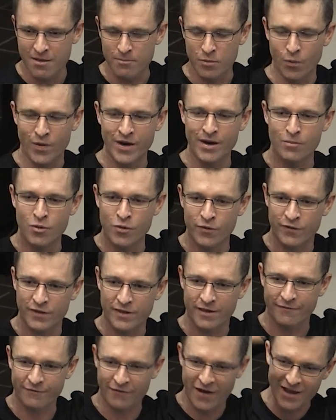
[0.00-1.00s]
But when it
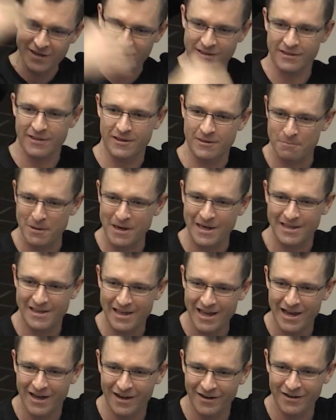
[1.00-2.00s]
moves faster than the speed of
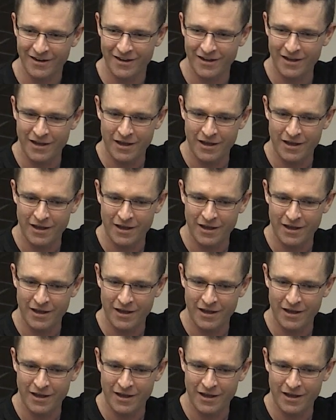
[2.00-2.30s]
sound,